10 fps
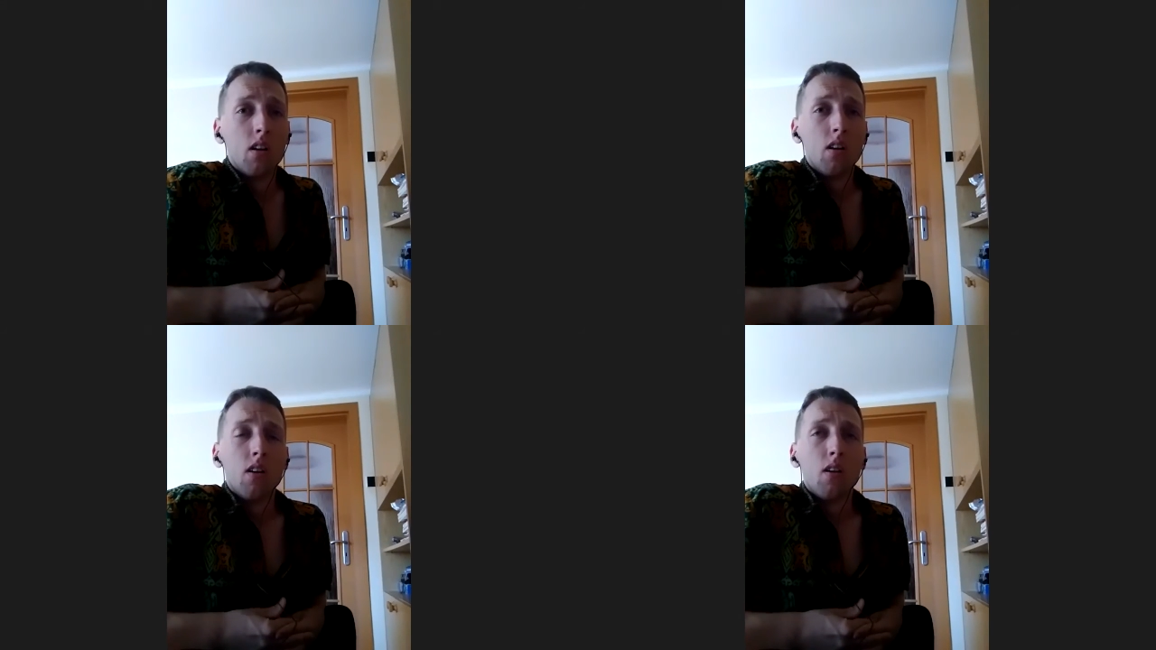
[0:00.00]

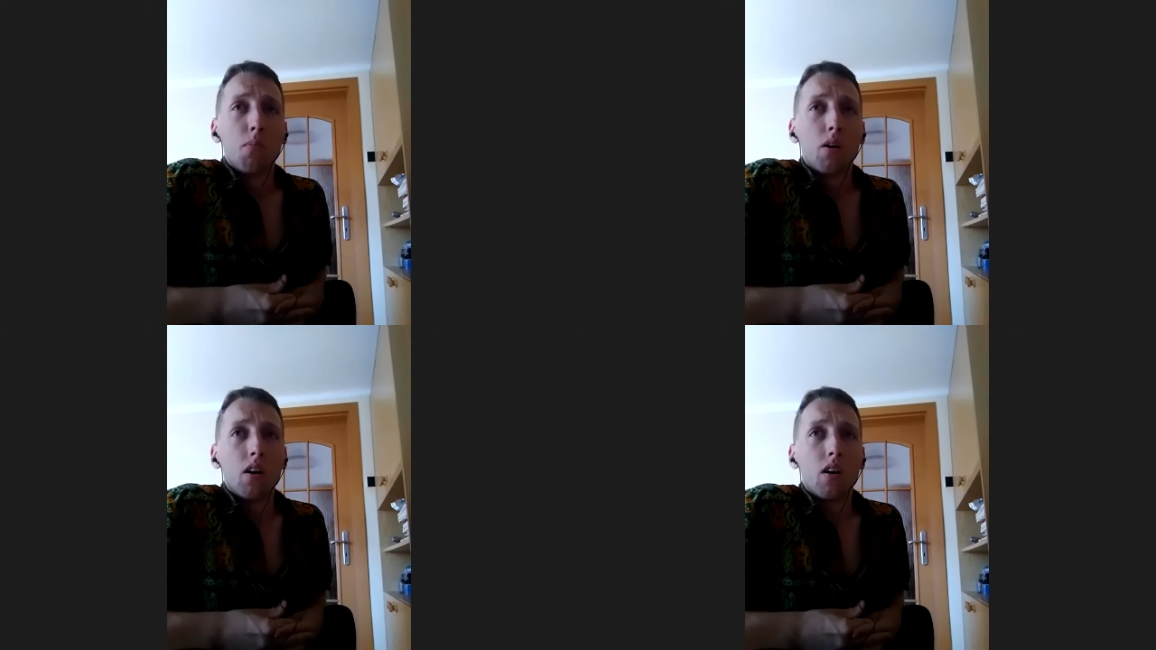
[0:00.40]

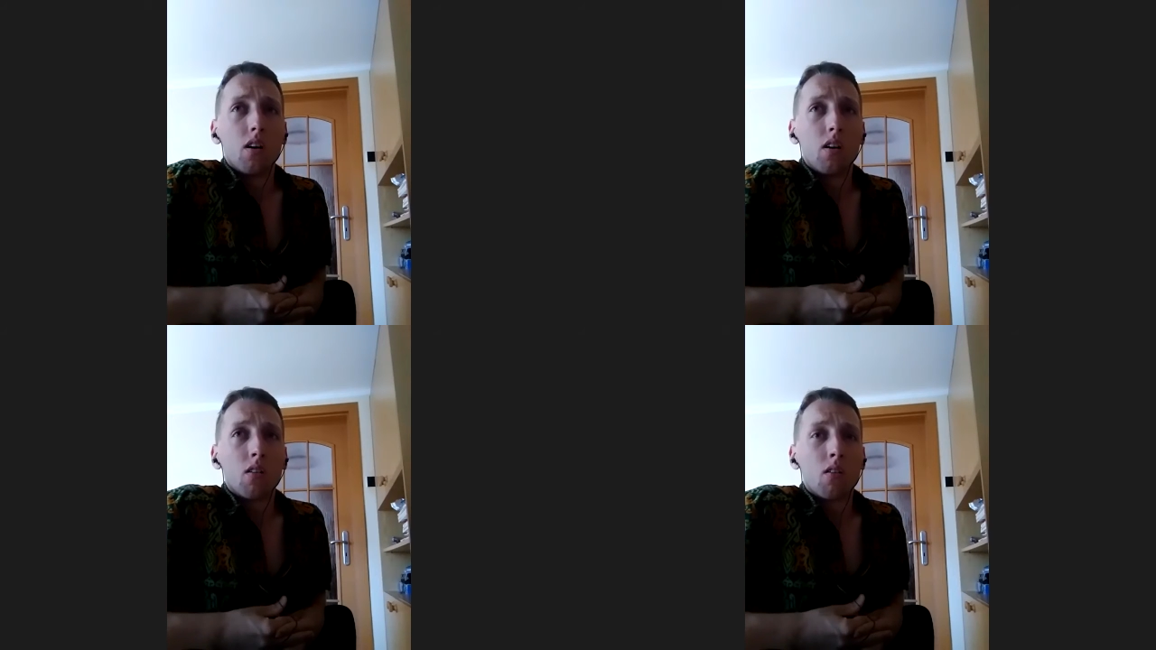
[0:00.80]

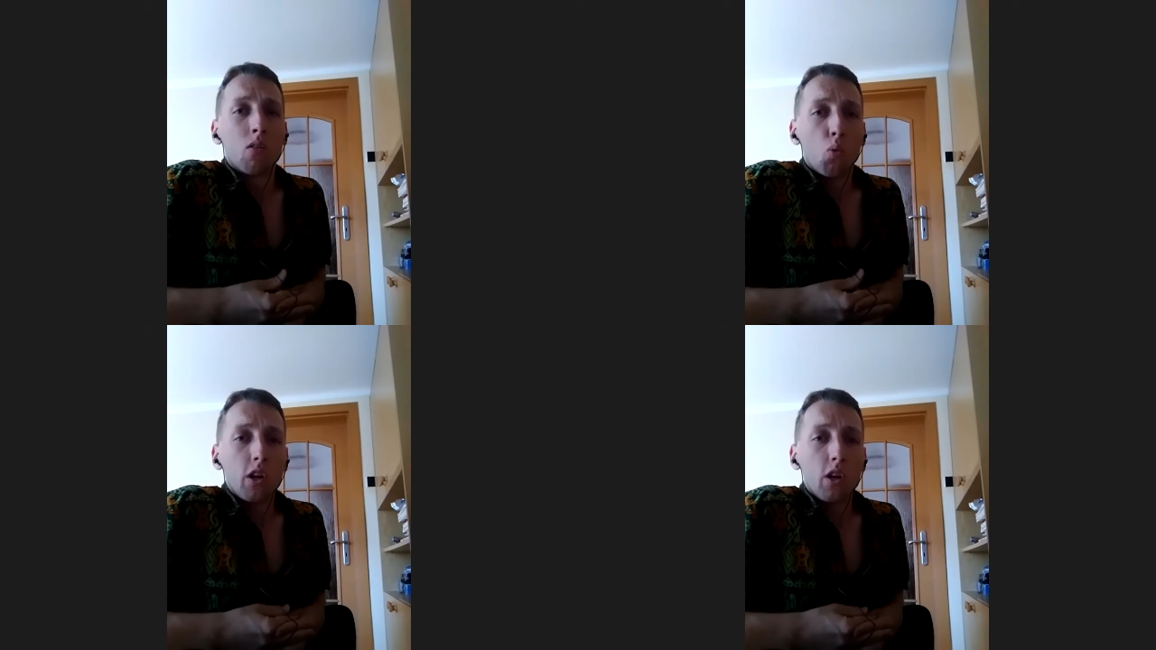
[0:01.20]
But
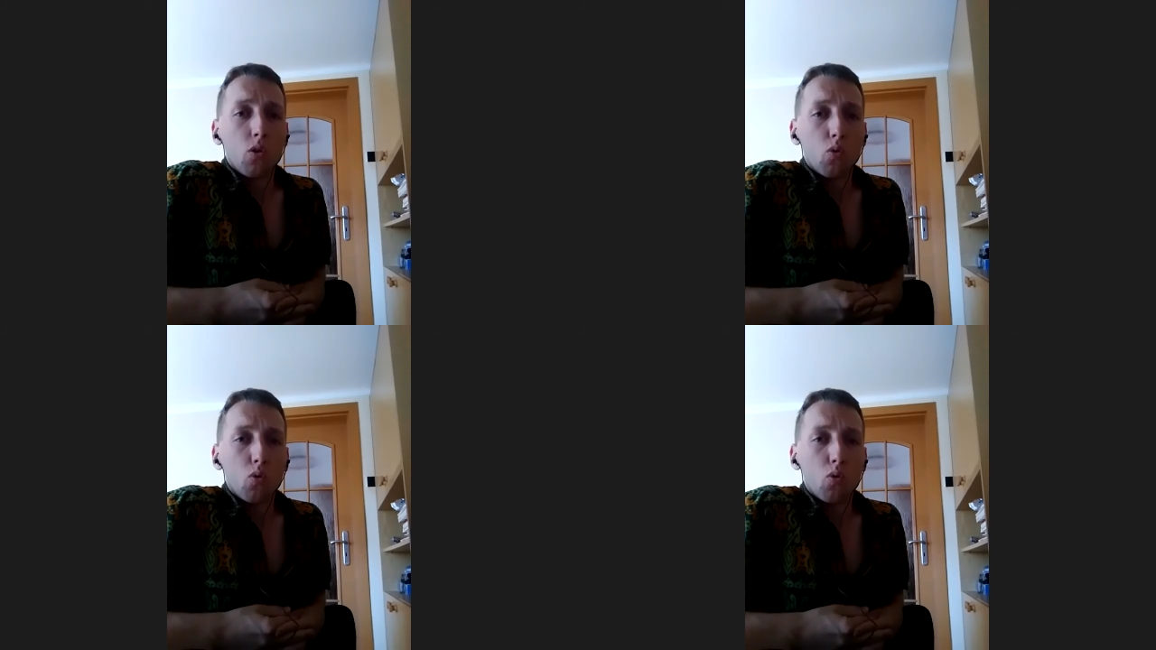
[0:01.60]
when
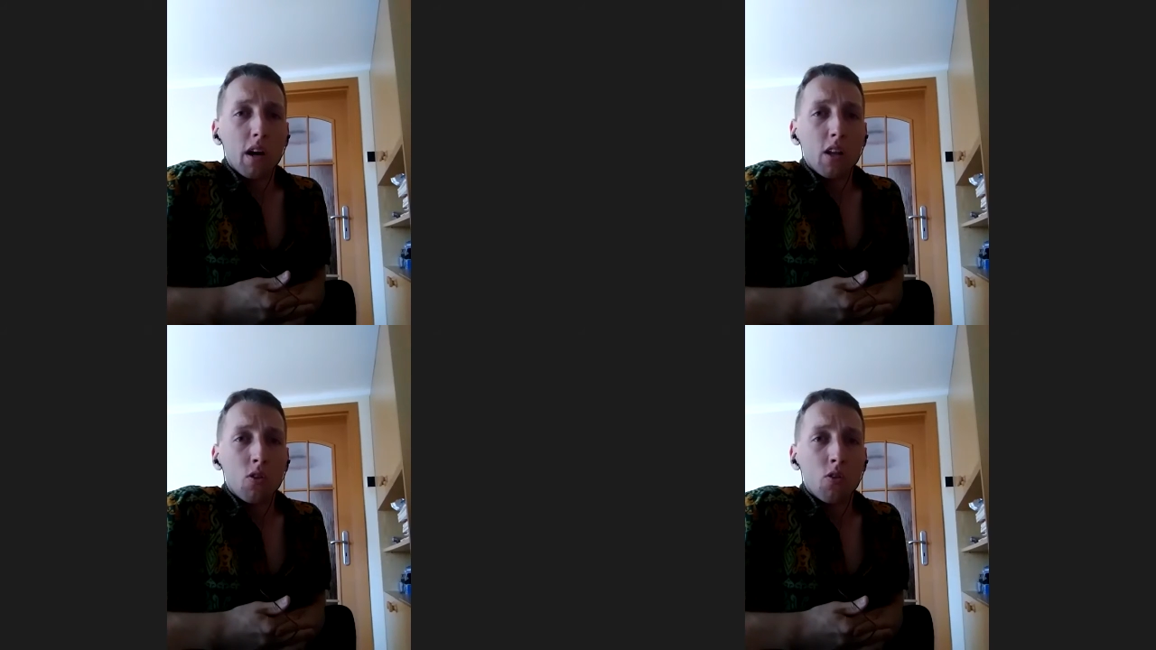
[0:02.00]
you
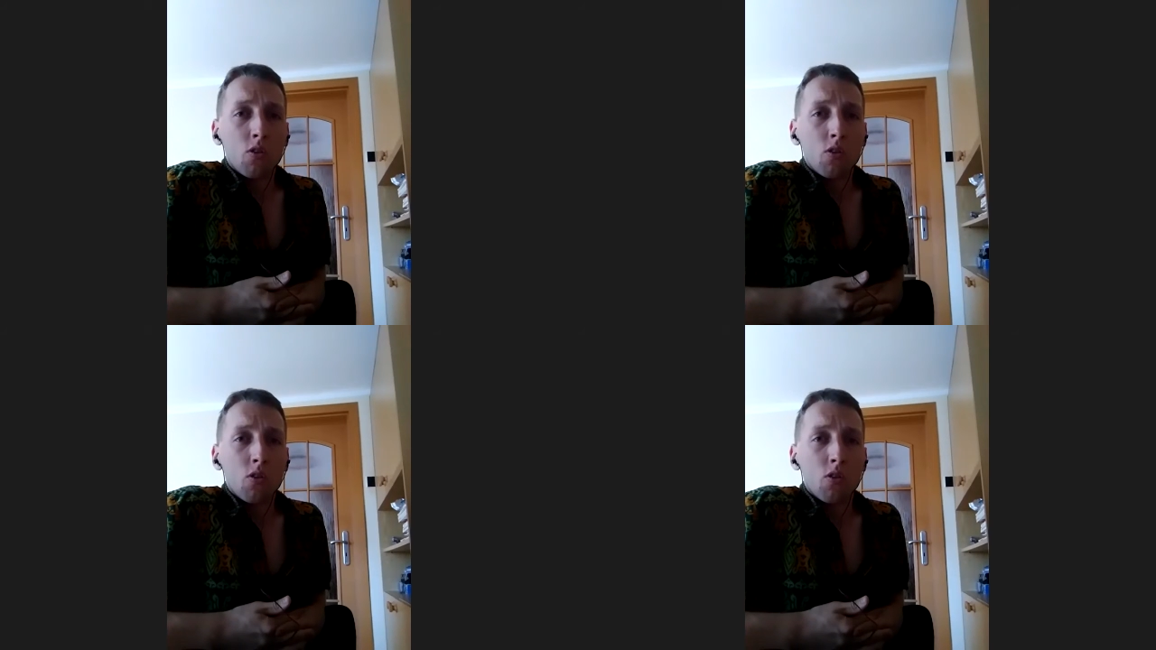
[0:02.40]
might